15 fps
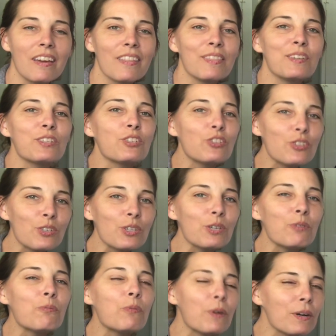There
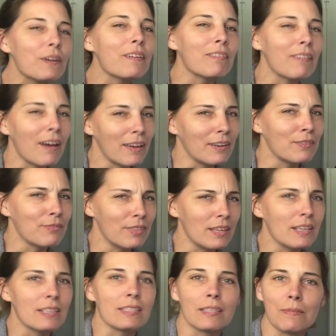sure were a lot of
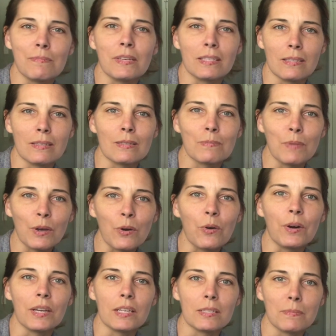things in Mrs.
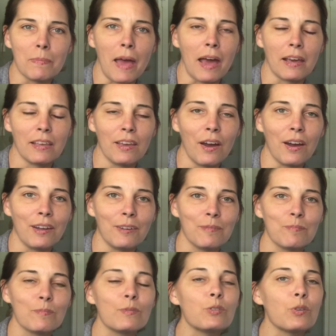McCoy's backyard.
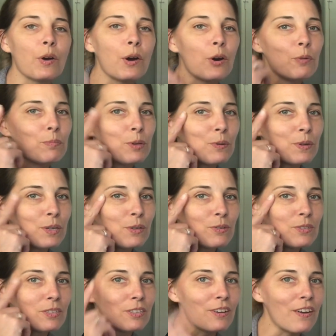So I hope you were
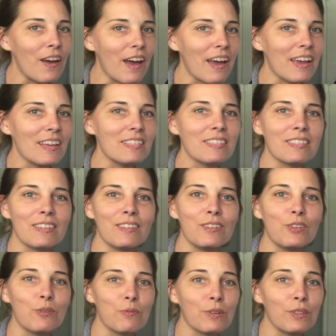using your eyes and
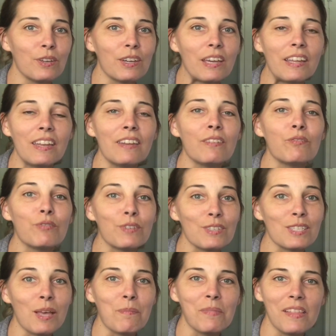you were looking for
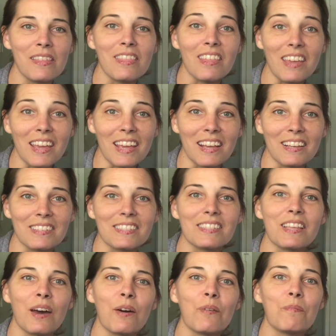some of the things
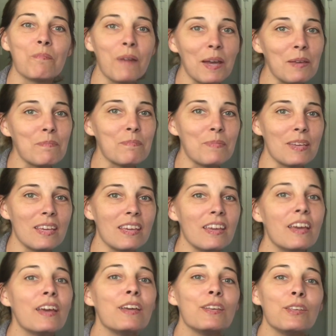that might be
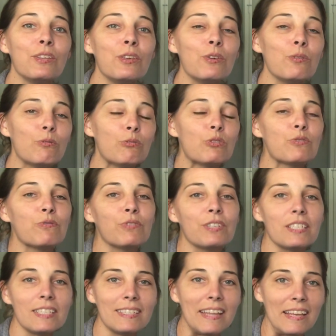used for
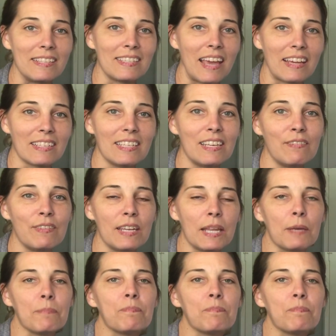today's activity.